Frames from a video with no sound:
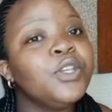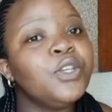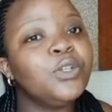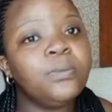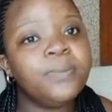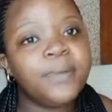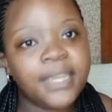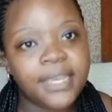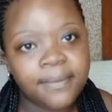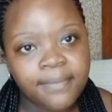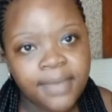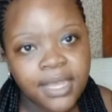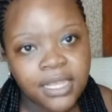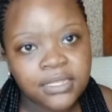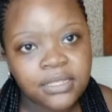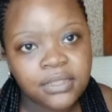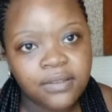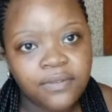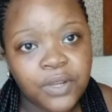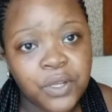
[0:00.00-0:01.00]
you'll be
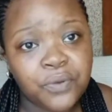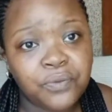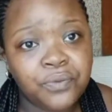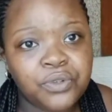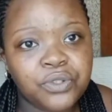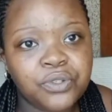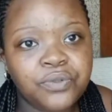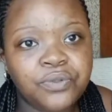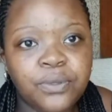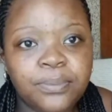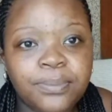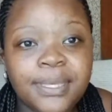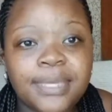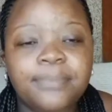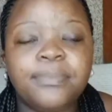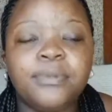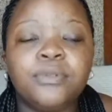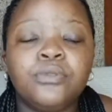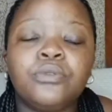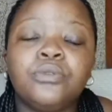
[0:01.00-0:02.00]
amongst the very first few
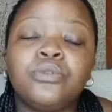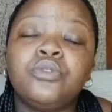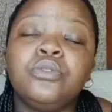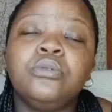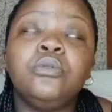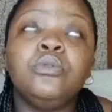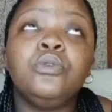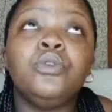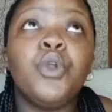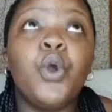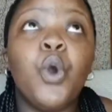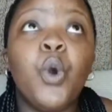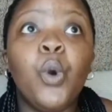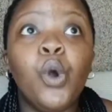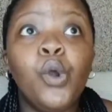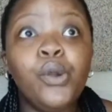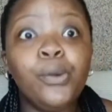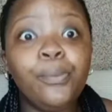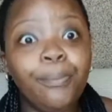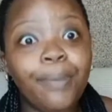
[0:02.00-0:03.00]
people to
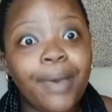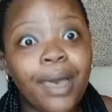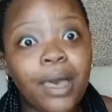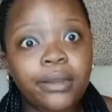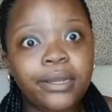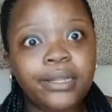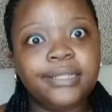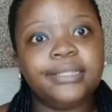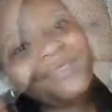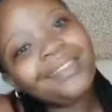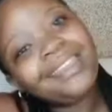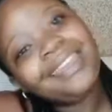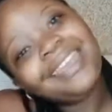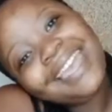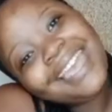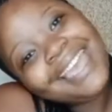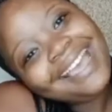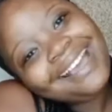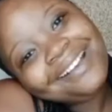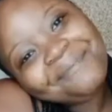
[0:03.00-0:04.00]
know about it.
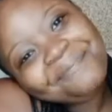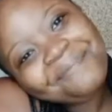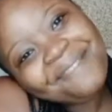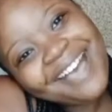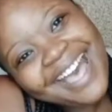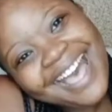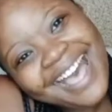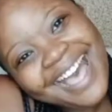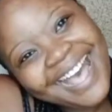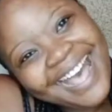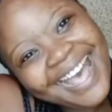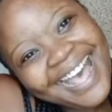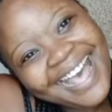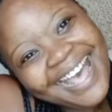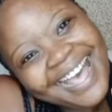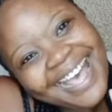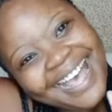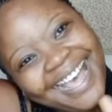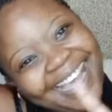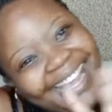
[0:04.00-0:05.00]

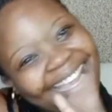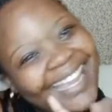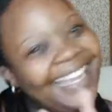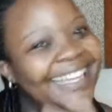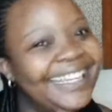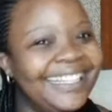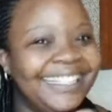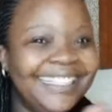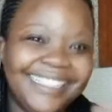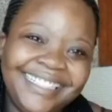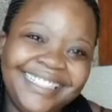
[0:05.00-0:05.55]
Bye!